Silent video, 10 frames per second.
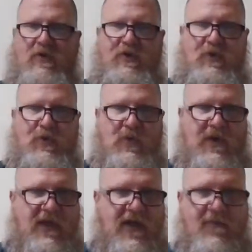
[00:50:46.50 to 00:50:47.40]
you
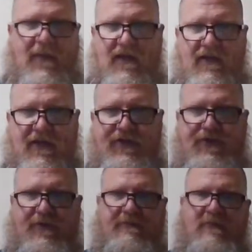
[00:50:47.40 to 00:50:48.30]
hear my
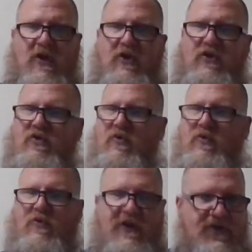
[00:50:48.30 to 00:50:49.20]
lecture, you
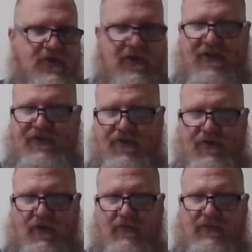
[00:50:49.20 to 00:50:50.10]
read your lecture
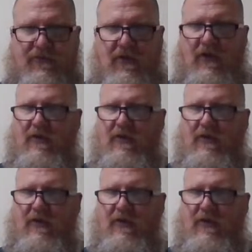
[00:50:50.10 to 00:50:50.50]
notes,